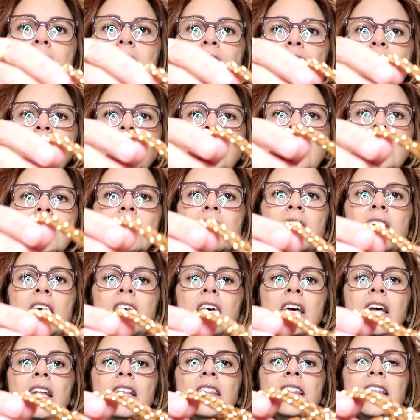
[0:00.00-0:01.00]
Can you see it?
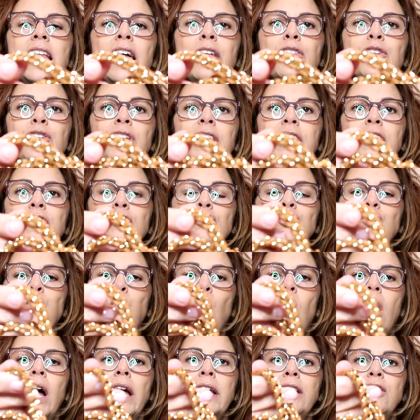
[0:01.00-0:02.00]
Leather
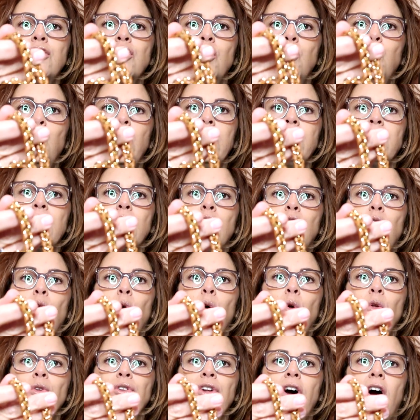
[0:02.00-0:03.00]
intertwined with the
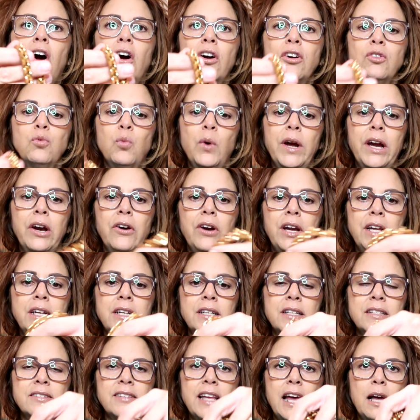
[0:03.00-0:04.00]
gold hardware, and
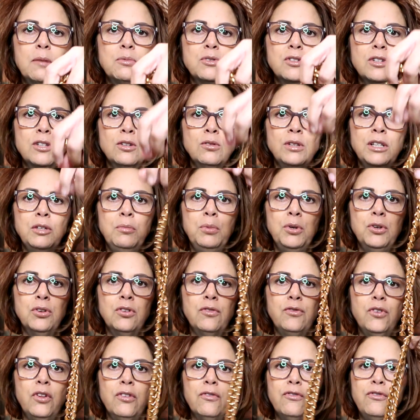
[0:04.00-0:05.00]
it is absolutely beautiful.